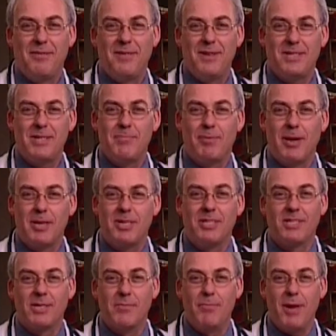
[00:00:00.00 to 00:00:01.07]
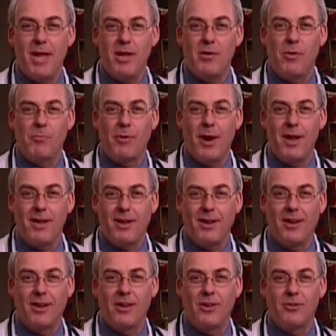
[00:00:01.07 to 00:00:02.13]
First impressions can make or break a
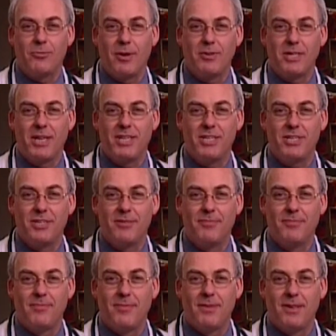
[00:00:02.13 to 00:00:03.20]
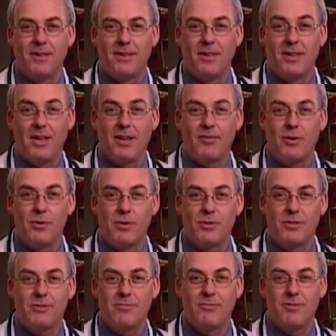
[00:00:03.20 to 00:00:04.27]
clinical rotation. And of
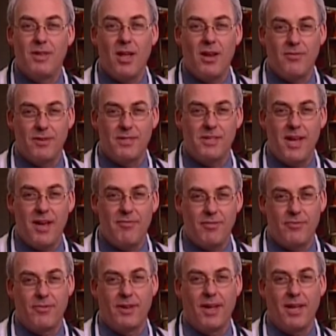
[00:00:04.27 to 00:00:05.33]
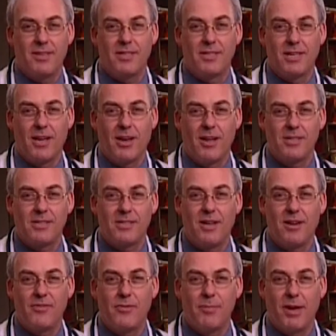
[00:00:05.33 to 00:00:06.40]
course, none of us ever forget to tell our
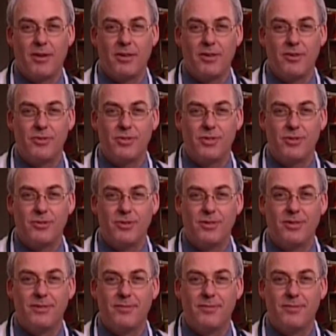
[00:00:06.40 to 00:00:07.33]
staff about a new student.